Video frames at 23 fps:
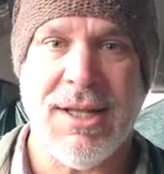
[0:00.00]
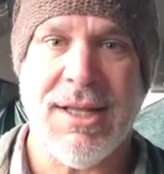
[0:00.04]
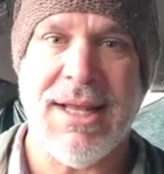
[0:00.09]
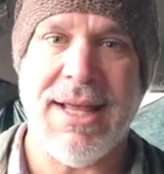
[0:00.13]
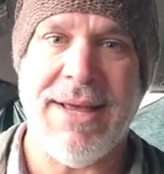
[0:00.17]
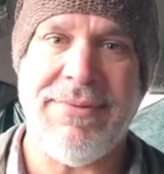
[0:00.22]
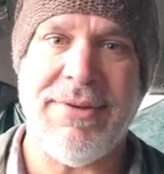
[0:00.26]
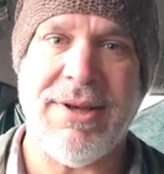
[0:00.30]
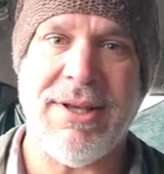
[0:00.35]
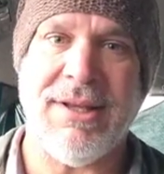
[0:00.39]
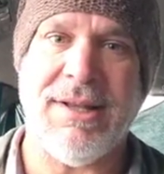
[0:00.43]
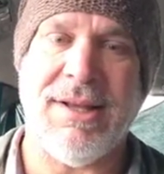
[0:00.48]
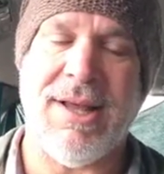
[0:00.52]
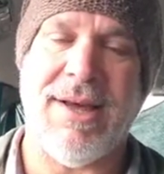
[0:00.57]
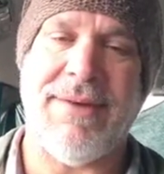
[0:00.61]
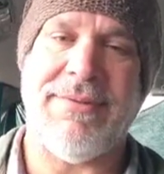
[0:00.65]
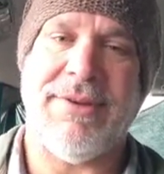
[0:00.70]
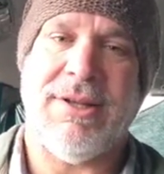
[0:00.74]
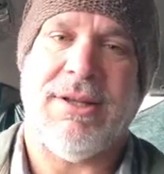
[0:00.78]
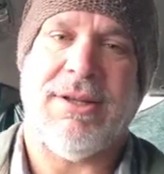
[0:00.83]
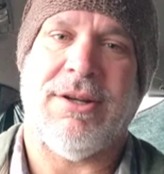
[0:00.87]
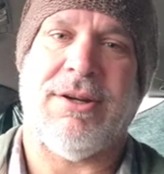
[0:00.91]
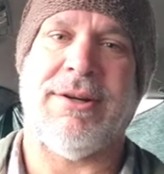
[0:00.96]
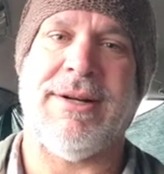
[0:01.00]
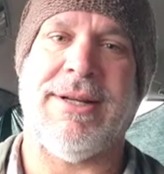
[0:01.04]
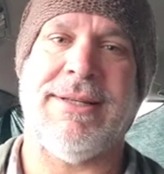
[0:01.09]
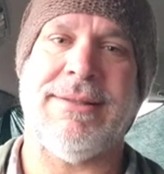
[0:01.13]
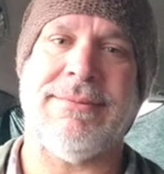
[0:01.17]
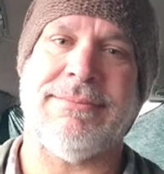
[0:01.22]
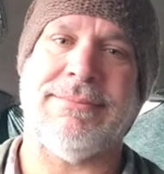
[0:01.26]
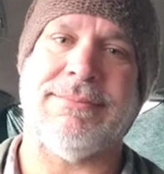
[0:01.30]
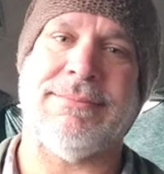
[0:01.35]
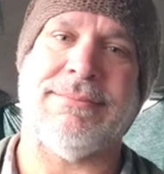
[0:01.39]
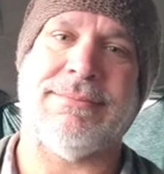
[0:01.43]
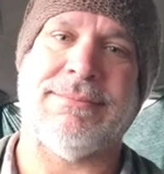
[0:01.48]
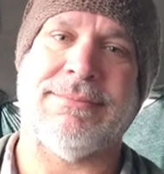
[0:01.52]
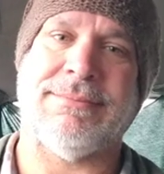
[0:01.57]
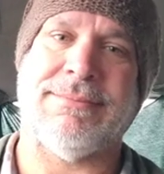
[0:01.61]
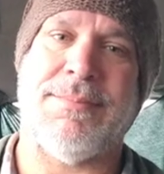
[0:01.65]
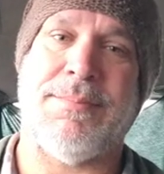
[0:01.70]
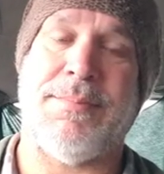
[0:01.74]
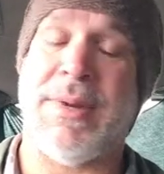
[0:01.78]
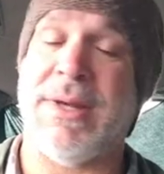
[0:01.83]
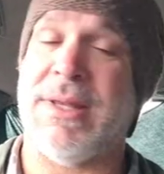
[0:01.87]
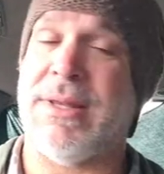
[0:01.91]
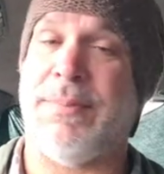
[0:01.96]
live it, love it, learn it,
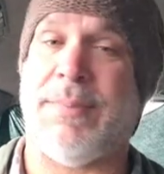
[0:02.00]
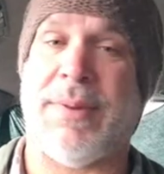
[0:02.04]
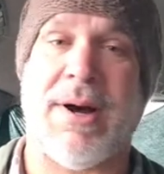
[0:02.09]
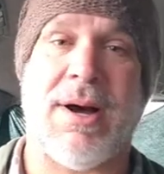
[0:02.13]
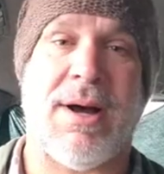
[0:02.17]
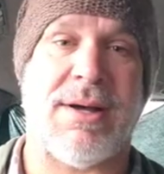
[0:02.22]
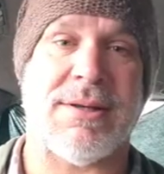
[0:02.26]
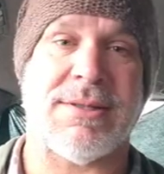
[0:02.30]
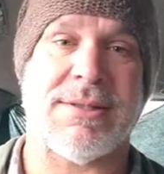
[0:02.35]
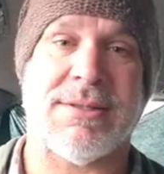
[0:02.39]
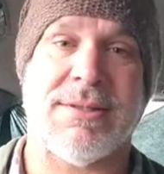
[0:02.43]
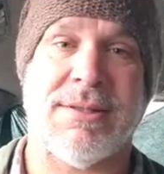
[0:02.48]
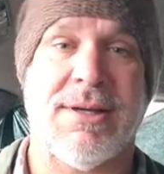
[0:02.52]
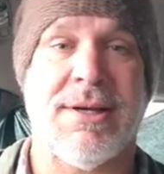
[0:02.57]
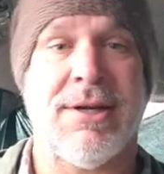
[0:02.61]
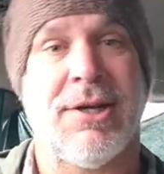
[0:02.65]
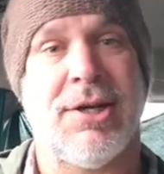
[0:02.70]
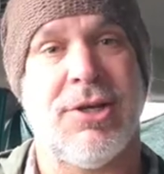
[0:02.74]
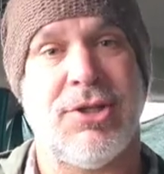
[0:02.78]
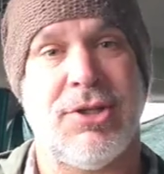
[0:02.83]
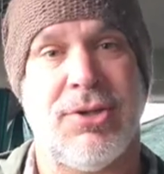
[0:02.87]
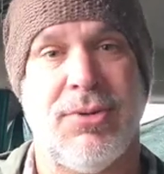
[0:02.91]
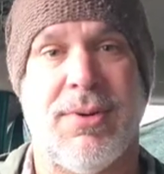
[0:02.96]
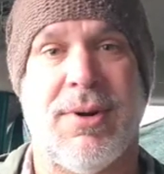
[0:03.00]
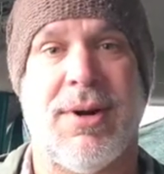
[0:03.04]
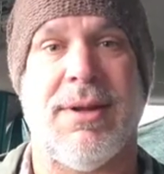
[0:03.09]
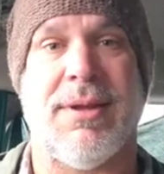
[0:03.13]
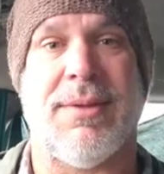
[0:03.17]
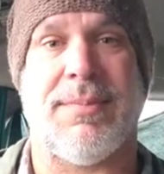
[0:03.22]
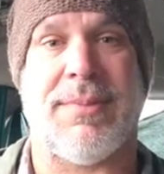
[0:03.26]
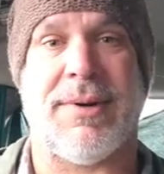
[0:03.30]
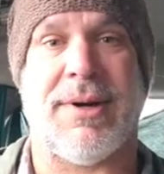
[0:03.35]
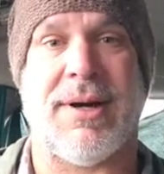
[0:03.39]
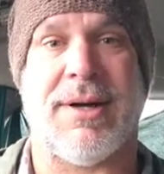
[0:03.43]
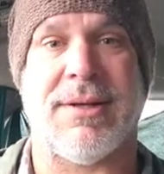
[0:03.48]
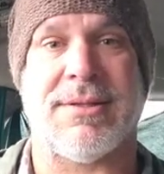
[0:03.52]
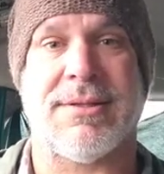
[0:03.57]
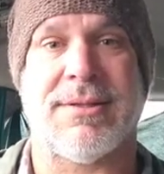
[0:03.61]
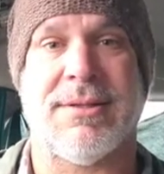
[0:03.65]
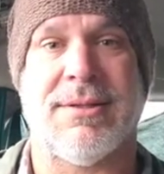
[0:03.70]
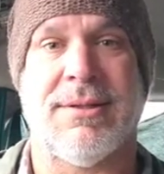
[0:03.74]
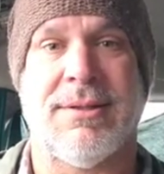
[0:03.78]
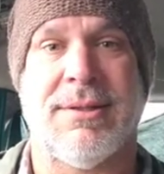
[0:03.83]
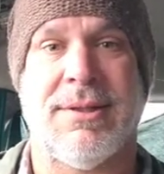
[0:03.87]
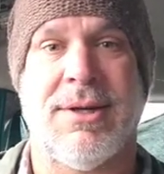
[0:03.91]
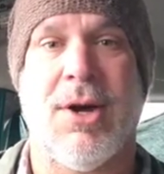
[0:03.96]
be the boss because you are the
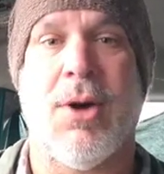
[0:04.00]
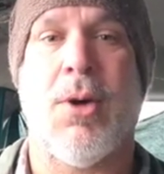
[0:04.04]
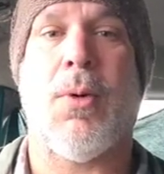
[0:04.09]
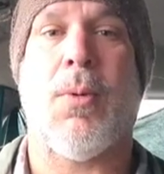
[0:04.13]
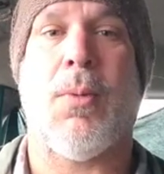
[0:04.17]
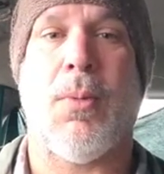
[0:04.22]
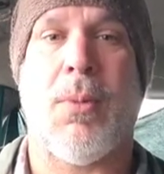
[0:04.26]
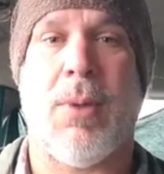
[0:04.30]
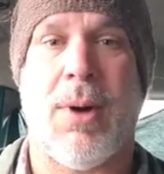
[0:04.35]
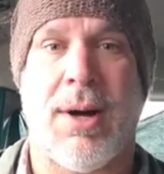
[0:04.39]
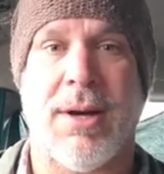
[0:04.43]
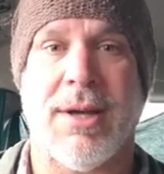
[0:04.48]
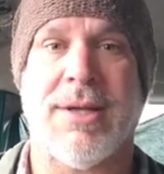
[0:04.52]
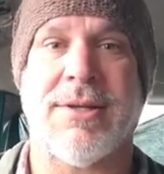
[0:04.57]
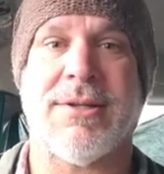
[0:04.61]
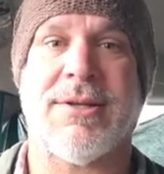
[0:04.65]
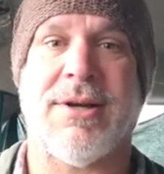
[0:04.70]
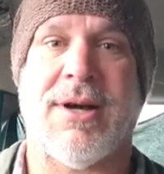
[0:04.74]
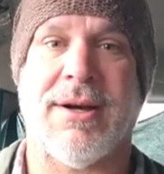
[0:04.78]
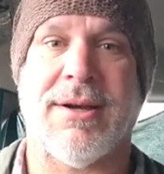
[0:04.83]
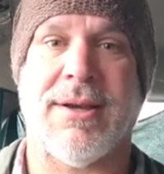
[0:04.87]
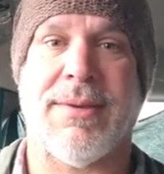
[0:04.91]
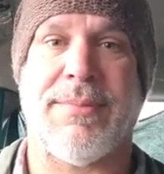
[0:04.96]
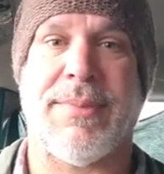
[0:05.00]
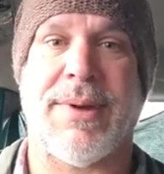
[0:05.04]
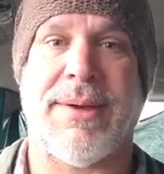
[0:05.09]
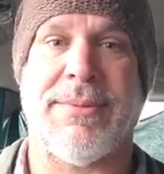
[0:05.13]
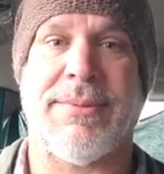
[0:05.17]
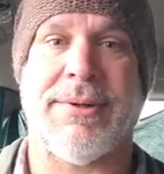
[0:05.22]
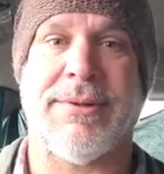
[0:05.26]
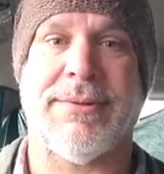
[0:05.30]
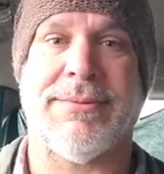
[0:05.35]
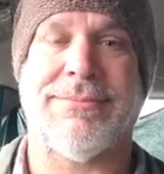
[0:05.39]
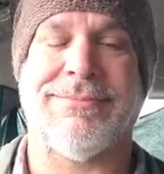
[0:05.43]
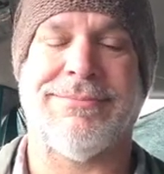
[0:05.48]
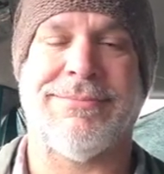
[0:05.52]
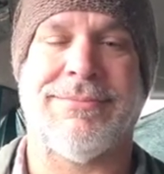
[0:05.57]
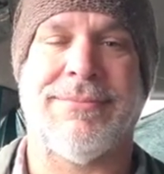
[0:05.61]
boss. Walk it, talk it, baby.